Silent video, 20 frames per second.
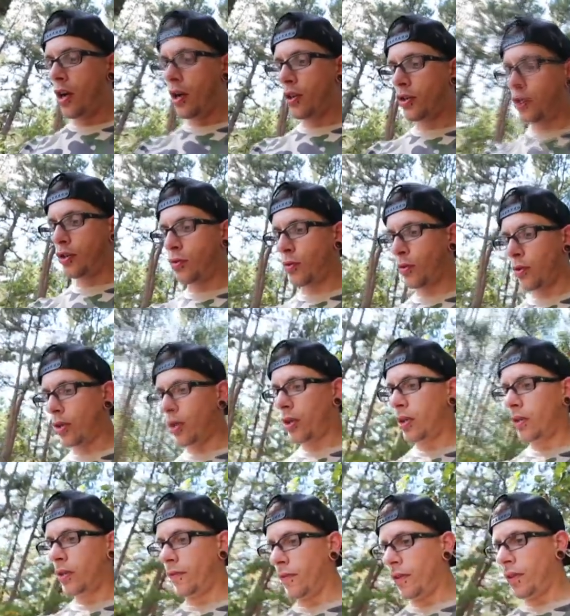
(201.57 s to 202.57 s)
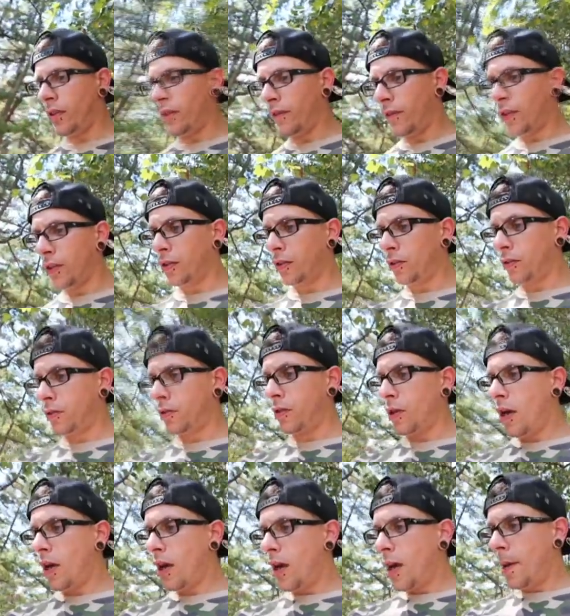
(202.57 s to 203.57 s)
sort of unofficial
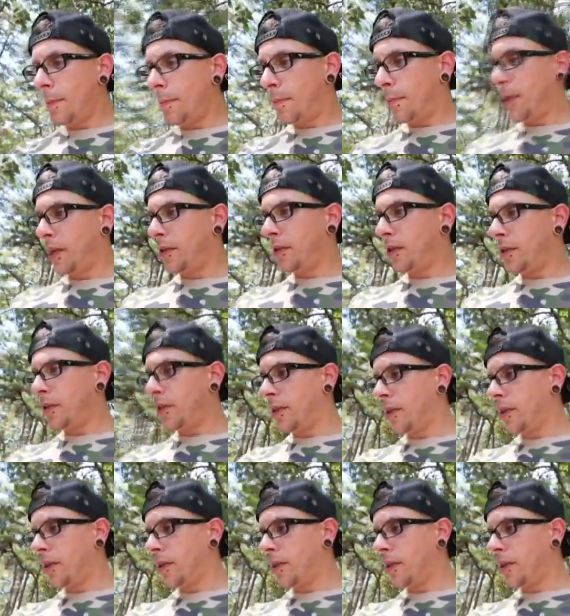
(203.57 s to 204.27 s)
peace